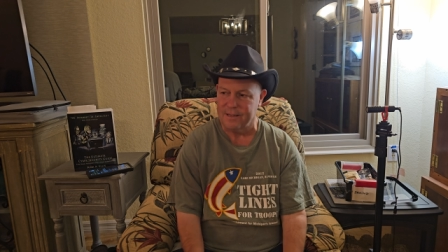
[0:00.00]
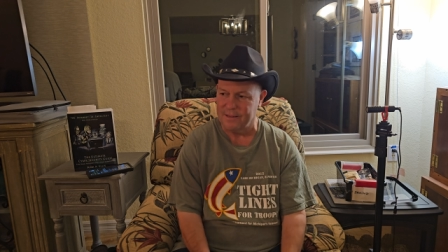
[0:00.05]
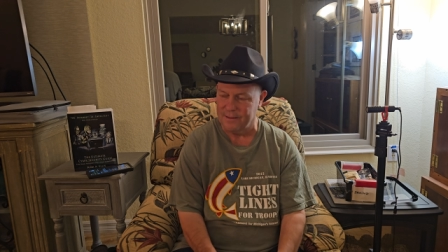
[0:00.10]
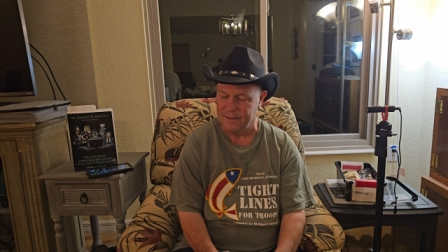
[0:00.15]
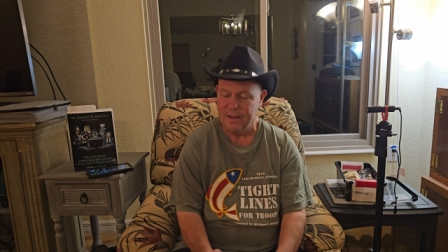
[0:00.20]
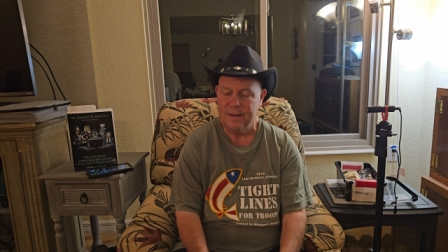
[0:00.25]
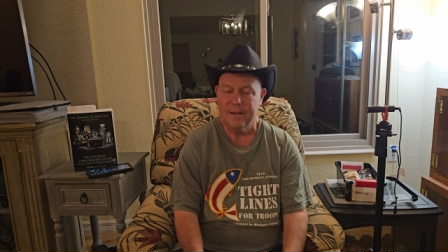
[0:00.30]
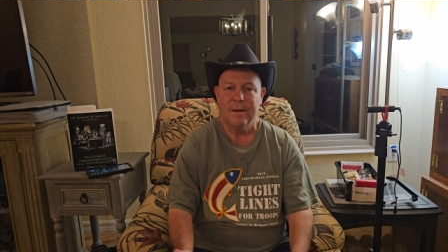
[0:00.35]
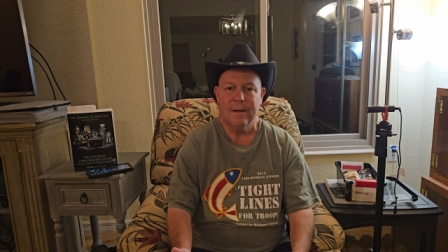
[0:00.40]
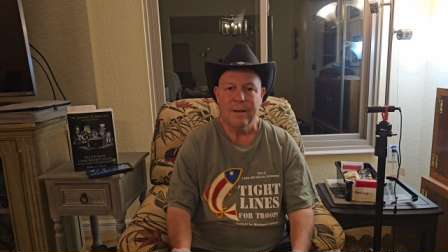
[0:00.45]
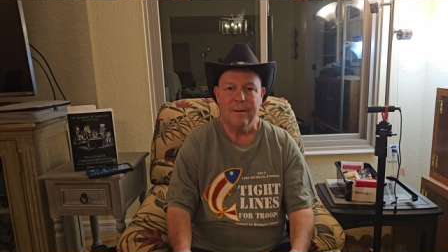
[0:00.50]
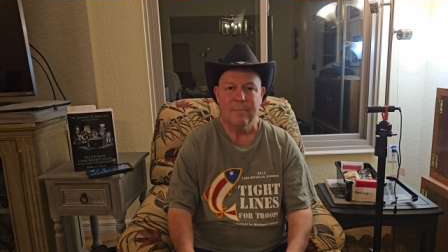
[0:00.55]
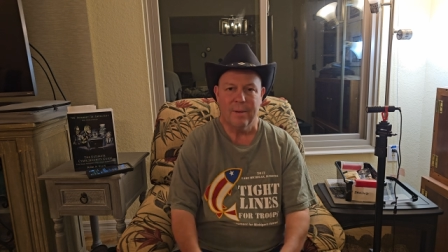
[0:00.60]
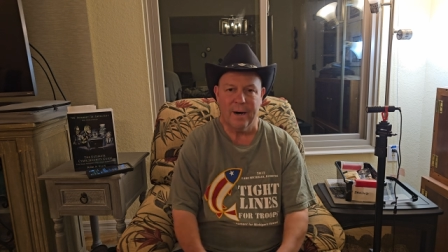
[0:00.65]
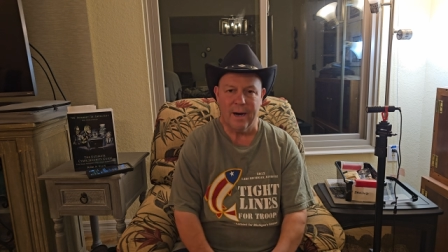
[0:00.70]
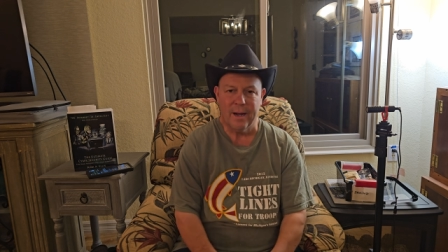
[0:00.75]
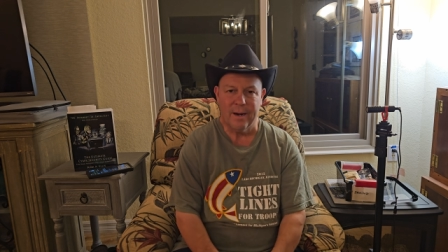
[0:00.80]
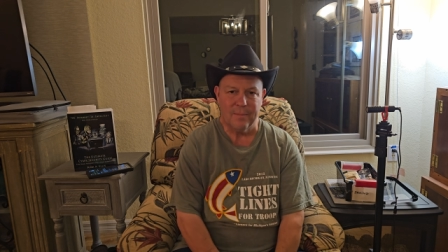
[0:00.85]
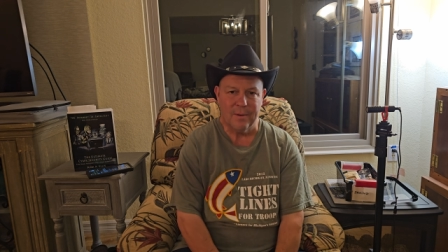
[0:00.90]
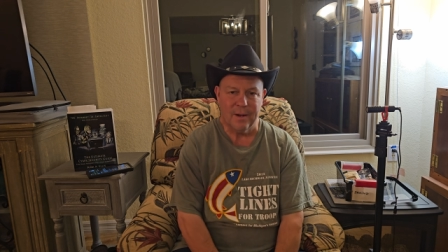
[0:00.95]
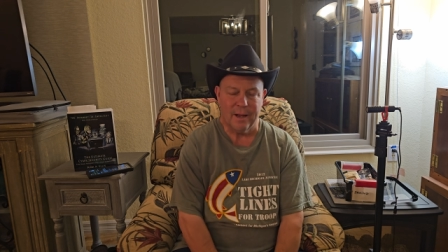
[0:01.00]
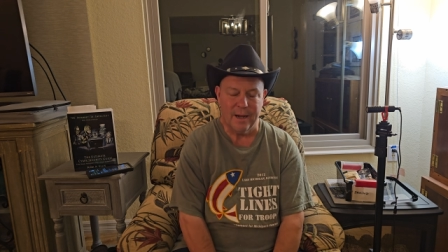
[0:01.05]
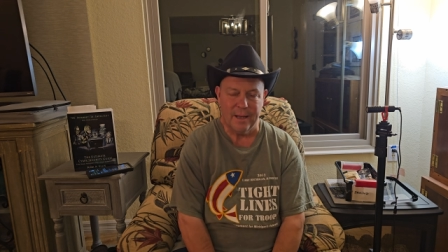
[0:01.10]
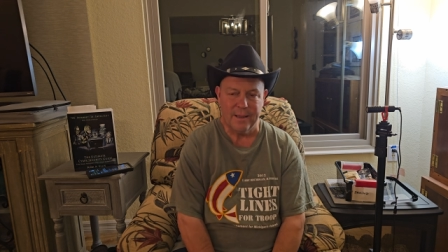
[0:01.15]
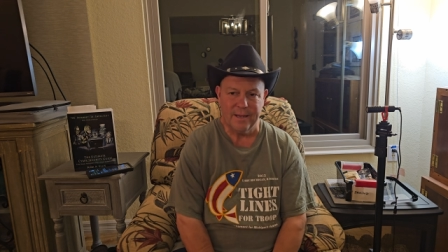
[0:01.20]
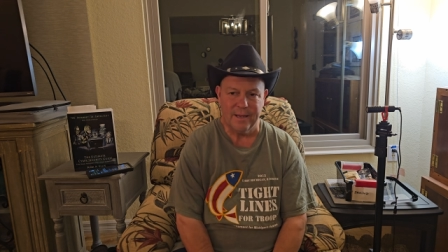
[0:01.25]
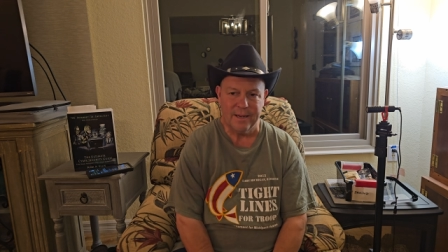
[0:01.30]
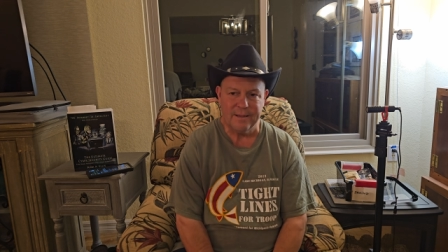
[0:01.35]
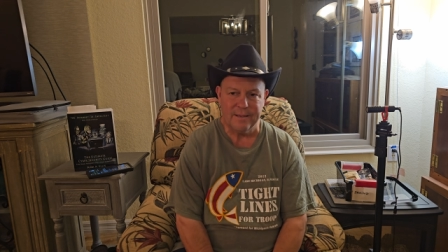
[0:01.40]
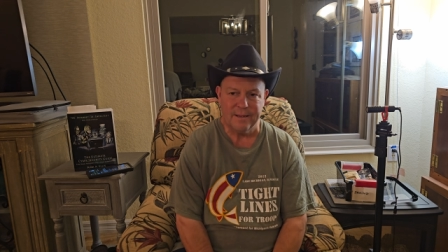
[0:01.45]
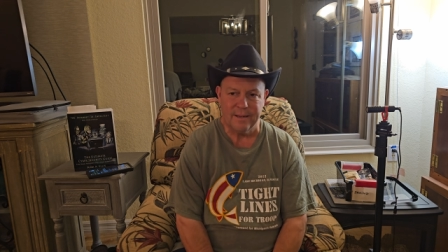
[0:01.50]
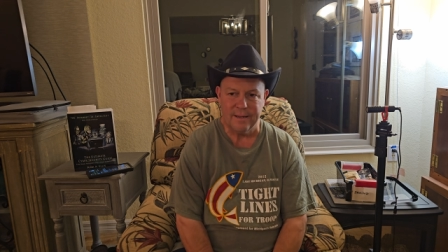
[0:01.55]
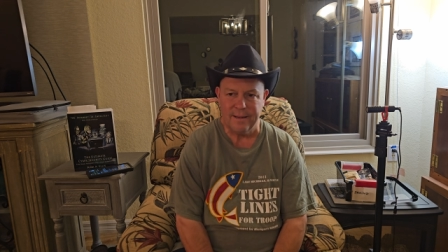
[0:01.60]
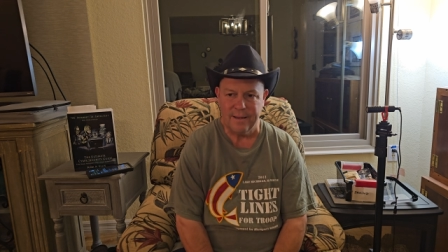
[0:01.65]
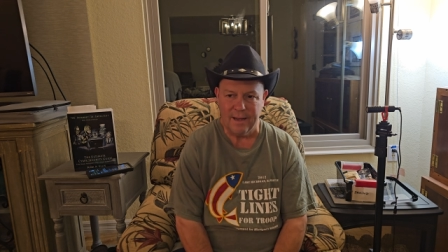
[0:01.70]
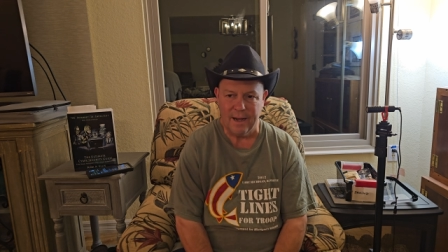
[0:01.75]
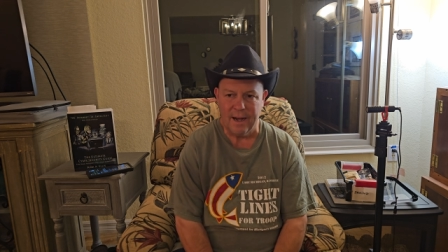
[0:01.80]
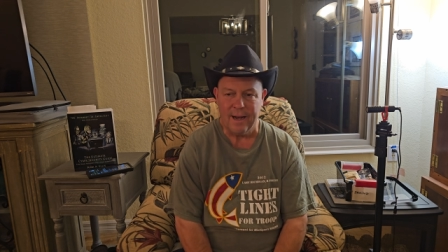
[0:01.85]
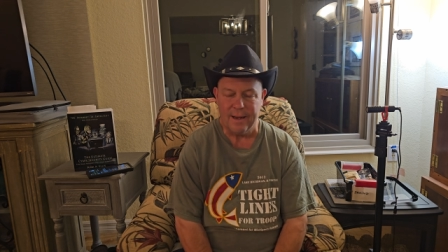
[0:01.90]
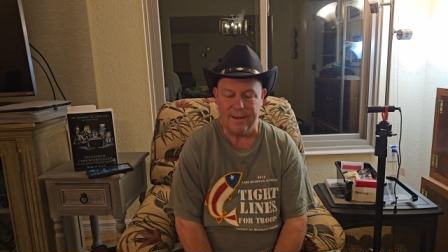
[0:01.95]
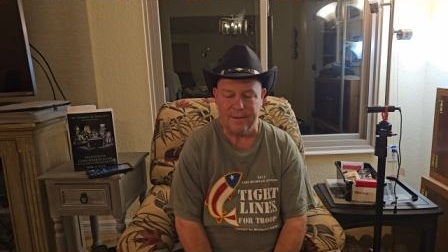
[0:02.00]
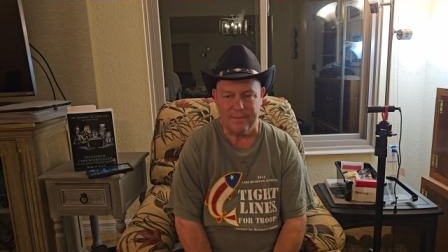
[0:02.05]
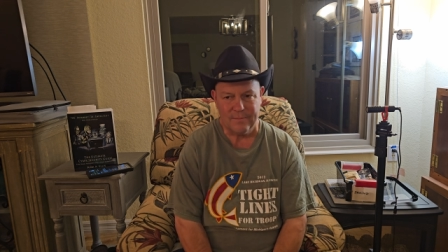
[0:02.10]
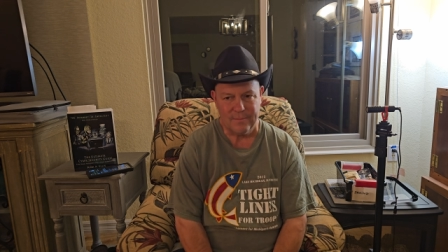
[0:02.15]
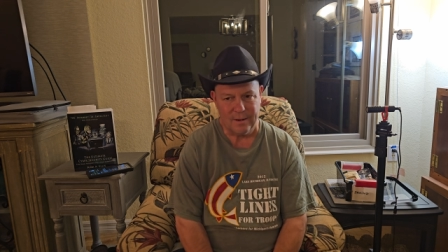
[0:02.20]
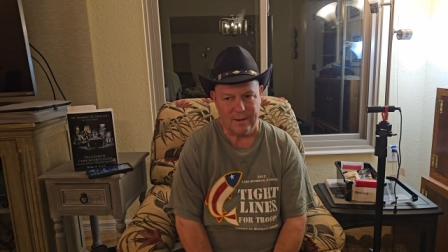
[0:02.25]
And bottom line, they did not.